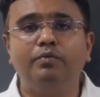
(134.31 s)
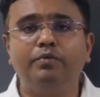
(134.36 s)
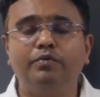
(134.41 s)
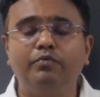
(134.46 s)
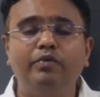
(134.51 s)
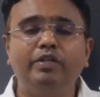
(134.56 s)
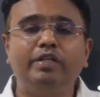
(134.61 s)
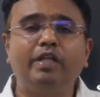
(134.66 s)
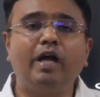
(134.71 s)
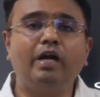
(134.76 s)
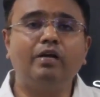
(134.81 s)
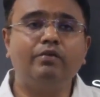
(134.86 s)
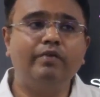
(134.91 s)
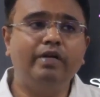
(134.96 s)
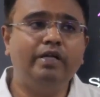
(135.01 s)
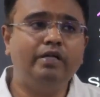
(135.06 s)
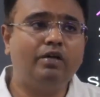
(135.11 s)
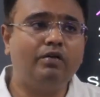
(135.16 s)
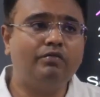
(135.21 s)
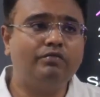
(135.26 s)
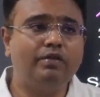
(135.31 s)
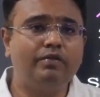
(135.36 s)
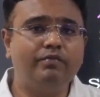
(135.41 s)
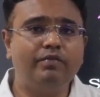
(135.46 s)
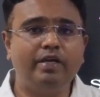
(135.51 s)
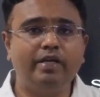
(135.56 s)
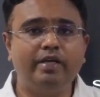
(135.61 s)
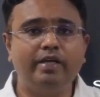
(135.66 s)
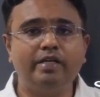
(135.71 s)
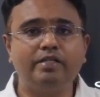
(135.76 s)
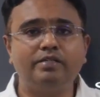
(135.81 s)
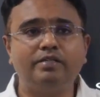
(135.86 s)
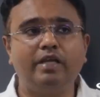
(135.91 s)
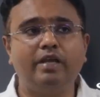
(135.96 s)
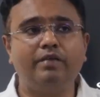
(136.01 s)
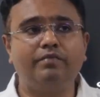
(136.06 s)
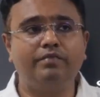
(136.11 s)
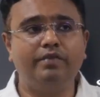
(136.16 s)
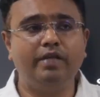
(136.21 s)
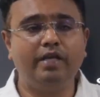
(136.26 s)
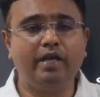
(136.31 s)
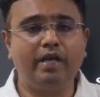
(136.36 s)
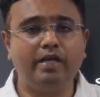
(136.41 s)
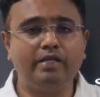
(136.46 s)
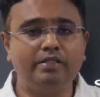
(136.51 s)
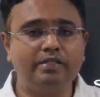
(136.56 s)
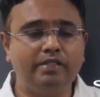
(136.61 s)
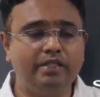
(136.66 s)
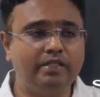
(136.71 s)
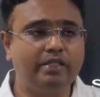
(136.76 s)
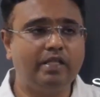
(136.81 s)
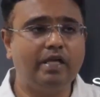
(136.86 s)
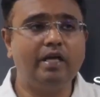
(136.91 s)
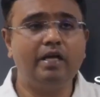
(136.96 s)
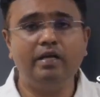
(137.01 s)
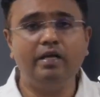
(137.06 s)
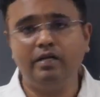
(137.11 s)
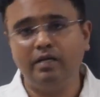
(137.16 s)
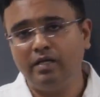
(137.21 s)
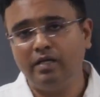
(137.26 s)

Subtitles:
With the advent of the various FDIs in the